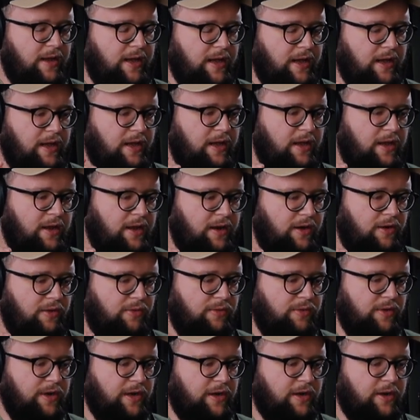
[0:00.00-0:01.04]
and
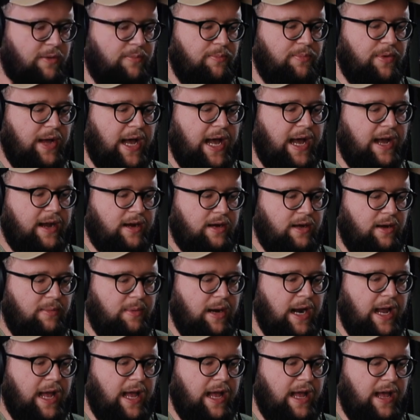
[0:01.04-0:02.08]
when I come back, I'm
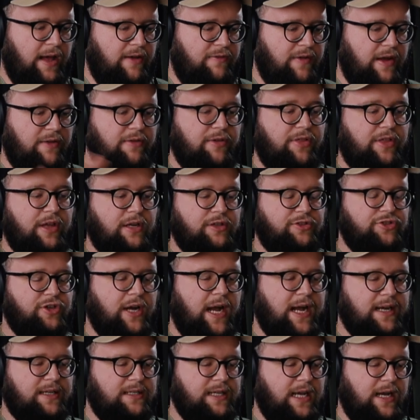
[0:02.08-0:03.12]
gonna have everything
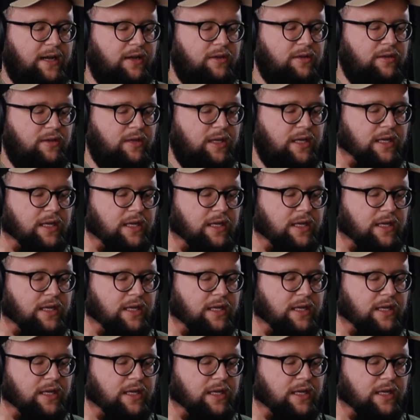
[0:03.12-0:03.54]
tracked out